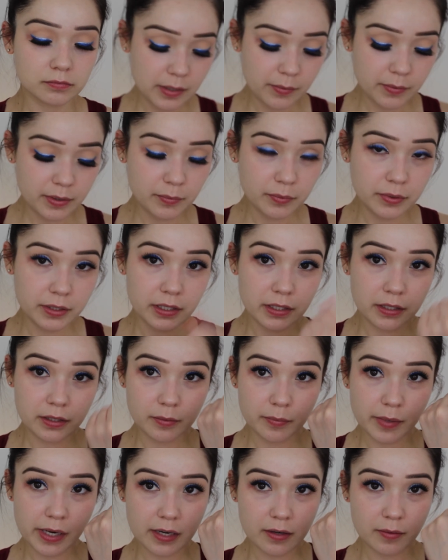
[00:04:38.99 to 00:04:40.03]
I'm gonna put it in
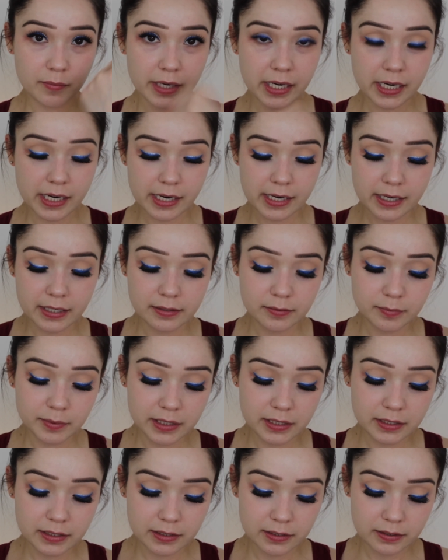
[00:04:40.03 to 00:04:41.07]
the back of my hand
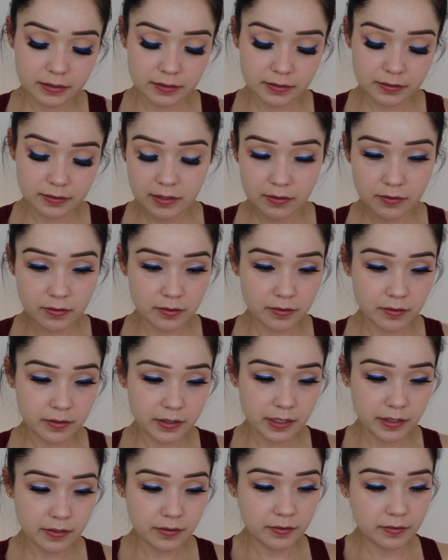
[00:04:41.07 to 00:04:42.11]
because I don't know
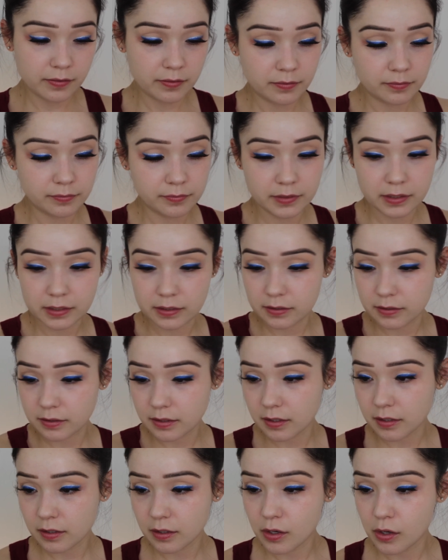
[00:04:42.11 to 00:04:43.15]
how this is
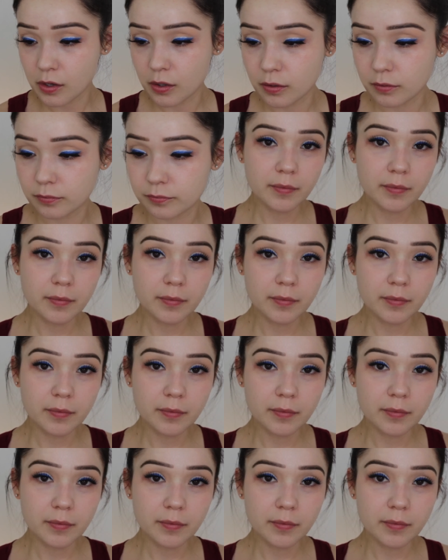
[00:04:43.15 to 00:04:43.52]
gonna go.